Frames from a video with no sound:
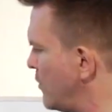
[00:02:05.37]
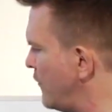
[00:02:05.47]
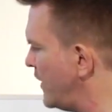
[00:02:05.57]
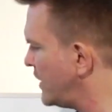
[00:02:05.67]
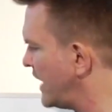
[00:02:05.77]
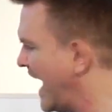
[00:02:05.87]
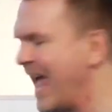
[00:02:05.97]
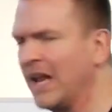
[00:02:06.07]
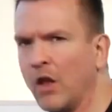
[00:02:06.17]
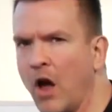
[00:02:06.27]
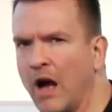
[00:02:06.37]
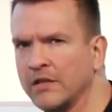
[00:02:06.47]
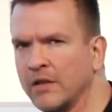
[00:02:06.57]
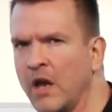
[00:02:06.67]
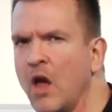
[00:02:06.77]
going to move into
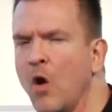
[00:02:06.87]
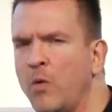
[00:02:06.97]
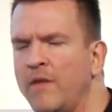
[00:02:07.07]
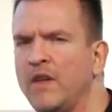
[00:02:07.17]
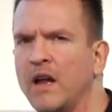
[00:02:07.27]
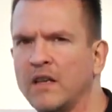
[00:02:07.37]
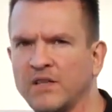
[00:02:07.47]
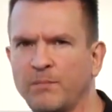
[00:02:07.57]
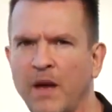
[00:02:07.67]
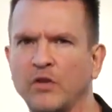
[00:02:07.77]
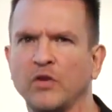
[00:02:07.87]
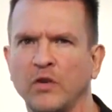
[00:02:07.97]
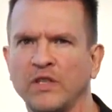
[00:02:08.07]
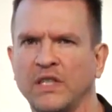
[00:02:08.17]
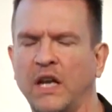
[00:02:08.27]
headlocks. We've done a
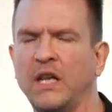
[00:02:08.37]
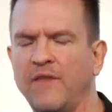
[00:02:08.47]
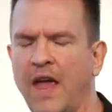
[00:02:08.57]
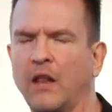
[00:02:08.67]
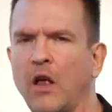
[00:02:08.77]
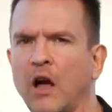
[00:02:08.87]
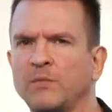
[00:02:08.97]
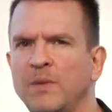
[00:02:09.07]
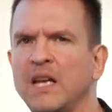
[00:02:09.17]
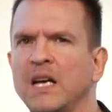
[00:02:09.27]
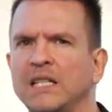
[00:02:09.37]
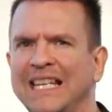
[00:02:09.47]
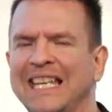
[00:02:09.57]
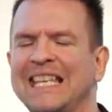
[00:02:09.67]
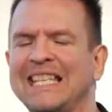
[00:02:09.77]
special study of headlocks because
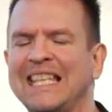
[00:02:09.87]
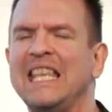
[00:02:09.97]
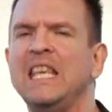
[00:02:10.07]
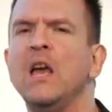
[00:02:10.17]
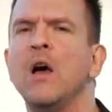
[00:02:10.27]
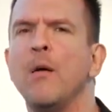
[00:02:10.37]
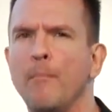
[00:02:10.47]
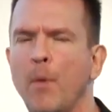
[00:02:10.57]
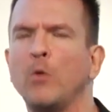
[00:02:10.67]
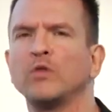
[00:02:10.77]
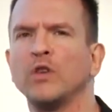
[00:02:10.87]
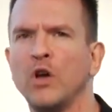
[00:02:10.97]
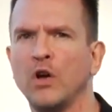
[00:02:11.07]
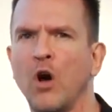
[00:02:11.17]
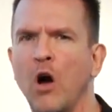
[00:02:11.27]
it is the most
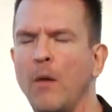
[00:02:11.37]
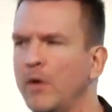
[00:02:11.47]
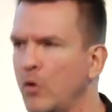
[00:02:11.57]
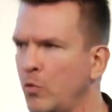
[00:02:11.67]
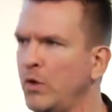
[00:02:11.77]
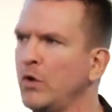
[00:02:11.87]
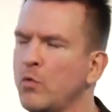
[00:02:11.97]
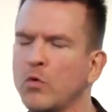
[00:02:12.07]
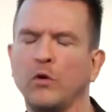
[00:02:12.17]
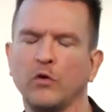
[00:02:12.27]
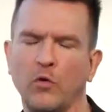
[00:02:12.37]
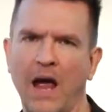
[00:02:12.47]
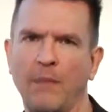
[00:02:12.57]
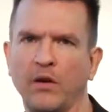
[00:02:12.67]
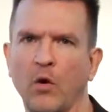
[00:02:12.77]
common real-world
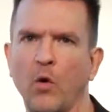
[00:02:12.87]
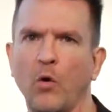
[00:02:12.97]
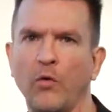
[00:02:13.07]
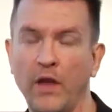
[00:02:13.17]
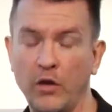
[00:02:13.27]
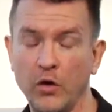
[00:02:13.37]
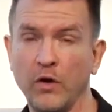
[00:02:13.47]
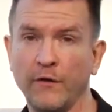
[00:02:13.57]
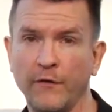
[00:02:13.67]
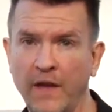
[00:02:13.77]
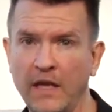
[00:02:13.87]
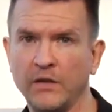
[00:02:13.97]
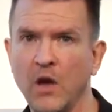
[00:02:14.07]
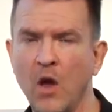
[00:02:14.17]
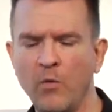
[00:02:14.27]
grappling hold that you're going to
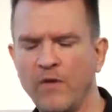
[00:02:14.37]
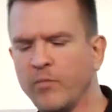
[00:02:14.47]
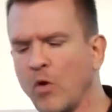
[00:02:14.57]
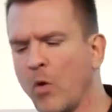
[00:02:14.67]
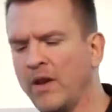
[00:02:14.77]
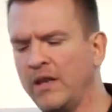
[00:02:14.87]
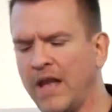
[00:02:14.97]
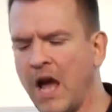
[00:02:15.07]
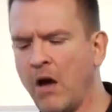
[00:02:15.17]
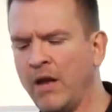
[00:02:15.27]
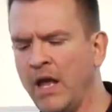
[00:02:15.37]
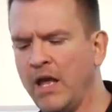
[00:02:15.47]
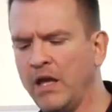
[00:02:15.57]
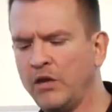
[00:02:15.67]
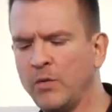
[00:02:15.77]
face. We've broken it
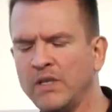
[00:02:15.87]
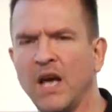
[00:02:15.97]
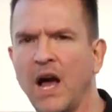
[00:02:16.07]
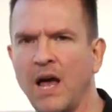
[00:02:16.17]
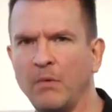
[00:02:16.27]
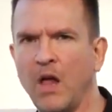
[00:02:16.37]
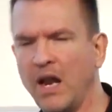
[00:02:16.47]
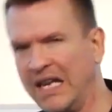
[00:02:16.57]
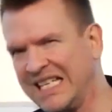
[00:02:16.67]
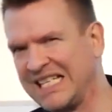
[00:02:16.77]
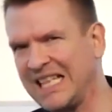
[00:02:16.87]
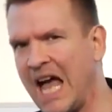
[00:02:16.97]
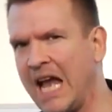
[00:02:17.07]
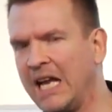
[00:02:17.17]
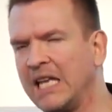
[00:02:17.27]
down into a timeline, a
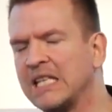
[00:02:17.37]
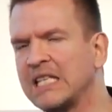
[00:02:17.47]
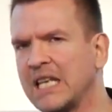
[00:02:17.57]
sliding